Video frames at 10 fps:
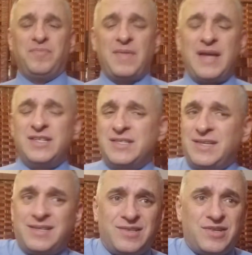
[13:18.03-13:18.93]
I just
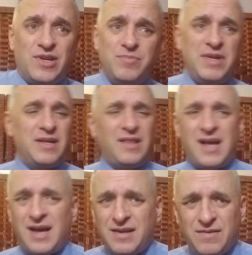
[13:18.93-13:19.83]
think there's going to be a
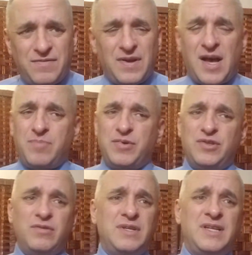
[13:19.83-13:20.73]
lot of
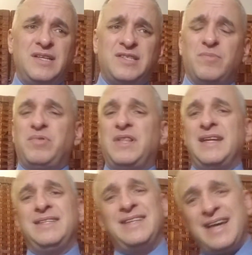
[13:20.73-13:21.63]
opportunities. They're
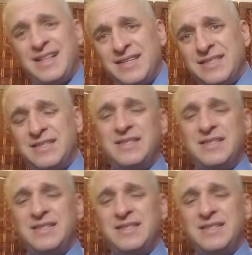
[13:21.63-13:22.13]
playing Dallas.